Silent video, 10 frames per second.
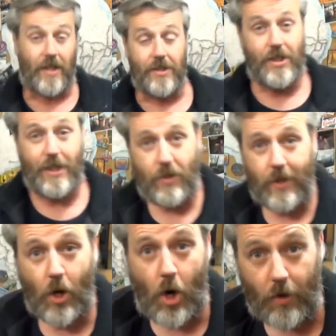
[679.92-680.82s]

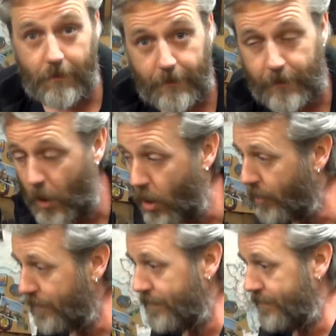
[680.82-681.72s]
continuing on
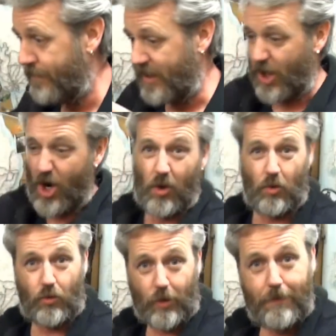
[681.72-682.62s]
from the whole
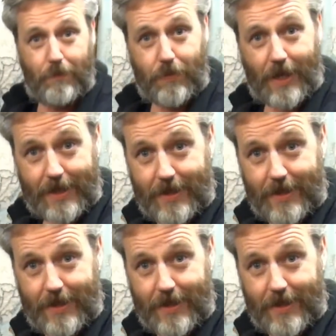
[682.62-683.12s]
grip bloody